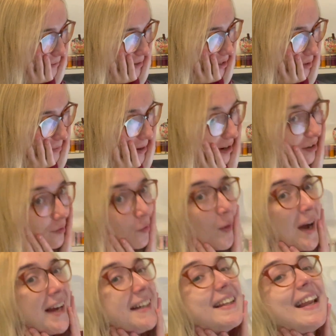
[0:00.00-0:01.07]
make a pair of
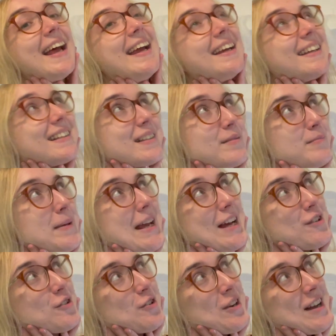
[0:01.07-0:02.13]
wide leg
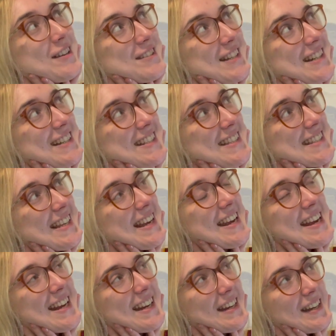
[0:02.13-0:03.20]
Pietra trousers
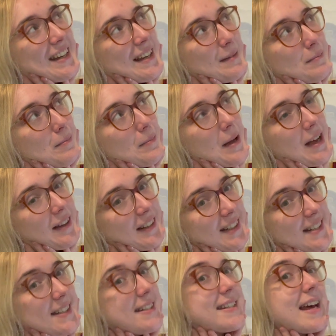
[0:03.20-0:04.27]
in
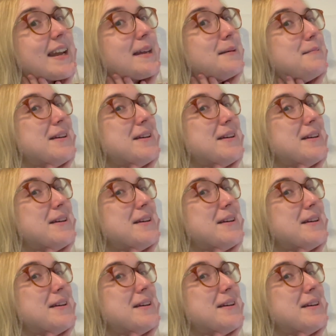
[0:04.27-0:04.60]
burgundy denim,